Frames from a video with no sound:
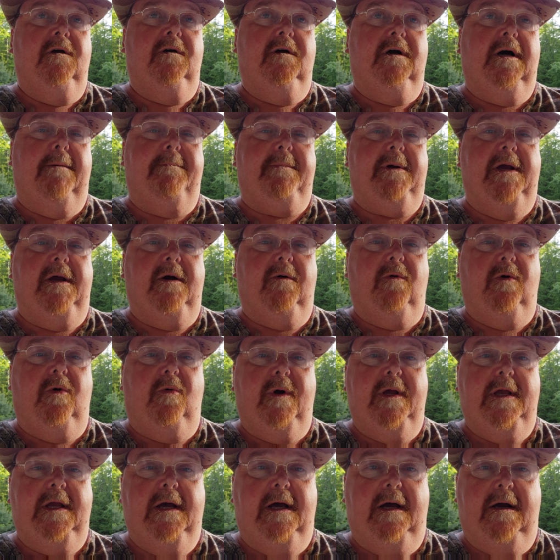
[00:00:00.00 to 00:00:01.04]
Up here where
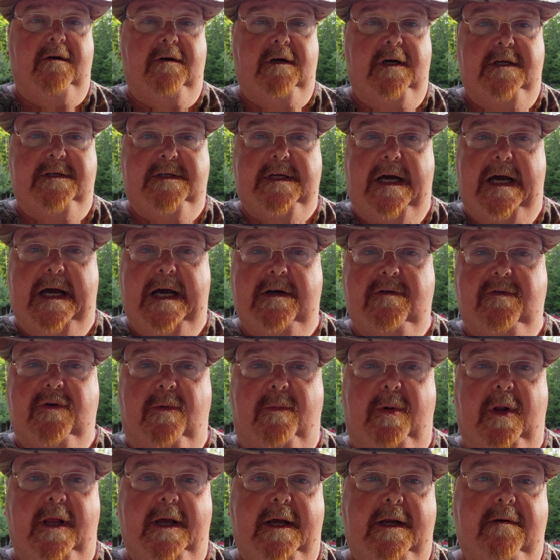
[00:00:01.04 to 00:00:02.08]
we are, it's a hydro
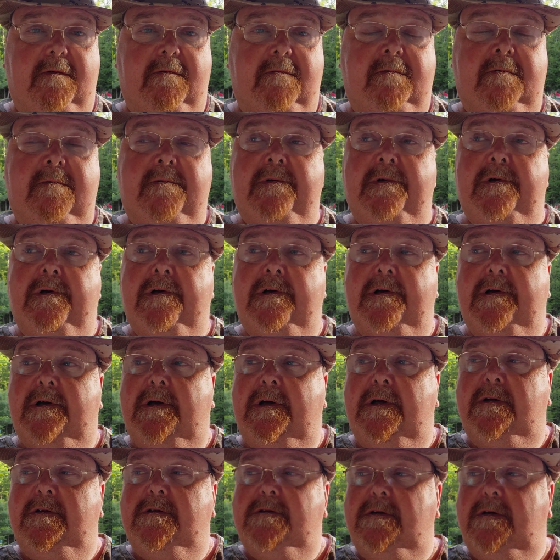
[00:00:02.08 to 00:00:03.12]
plant,
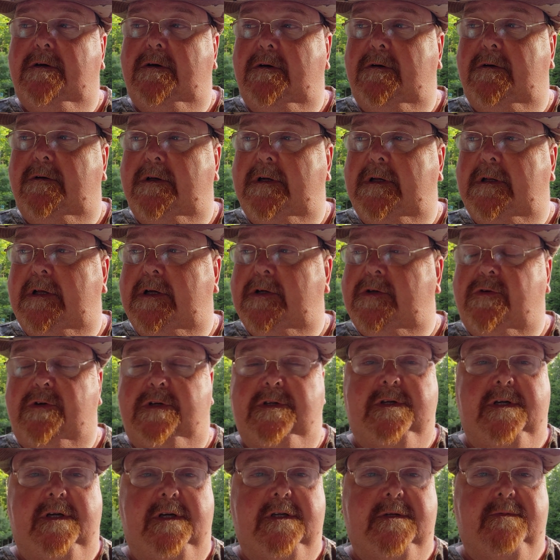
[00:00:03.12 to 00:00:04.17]
so the
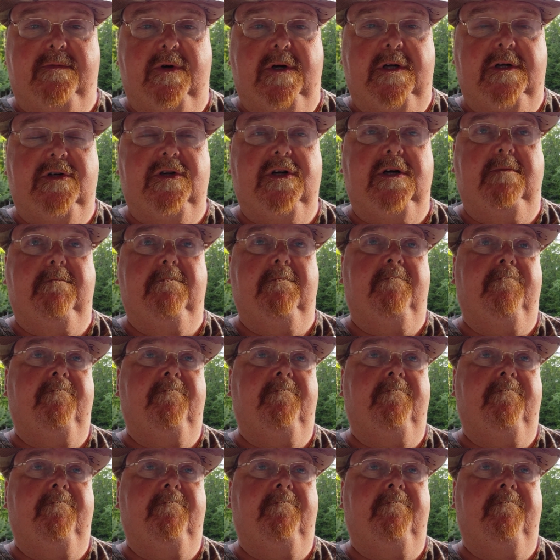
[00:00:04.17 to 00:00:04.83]
electricity is pretty cheap.